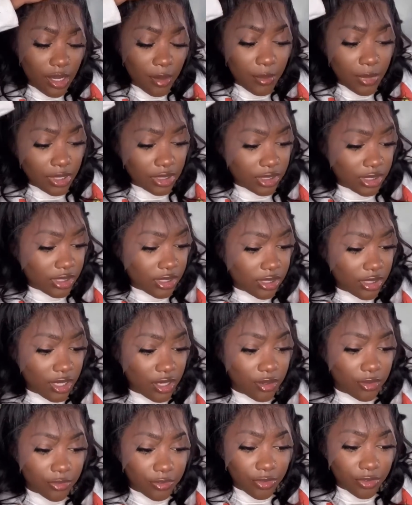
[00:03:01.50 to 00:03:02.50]
I'm about to
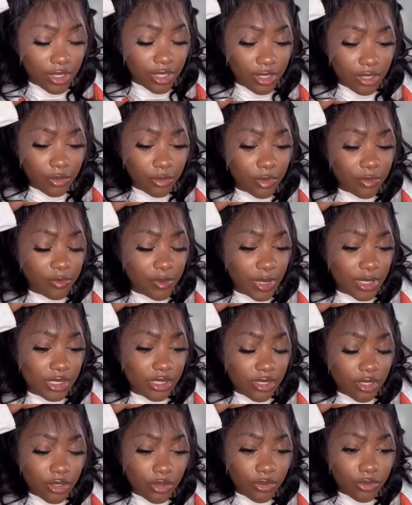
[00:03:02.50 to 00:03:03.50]
stop fronting with
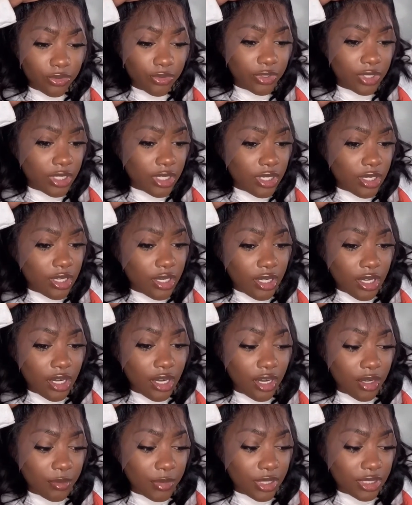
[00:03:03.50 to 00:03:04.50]
myself.
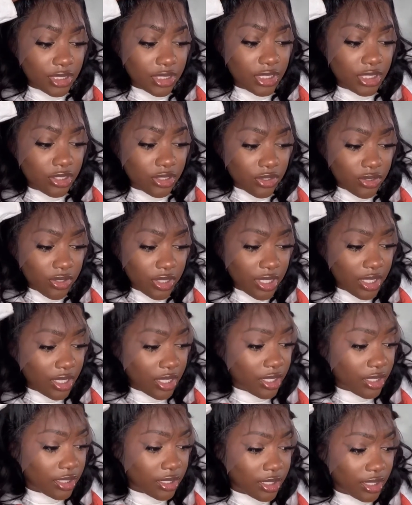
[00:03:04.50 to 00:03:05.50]
I'm about to just go
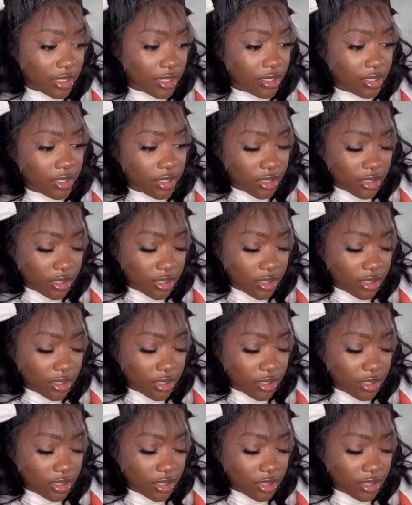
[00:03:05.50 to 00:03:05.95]
ahead, like.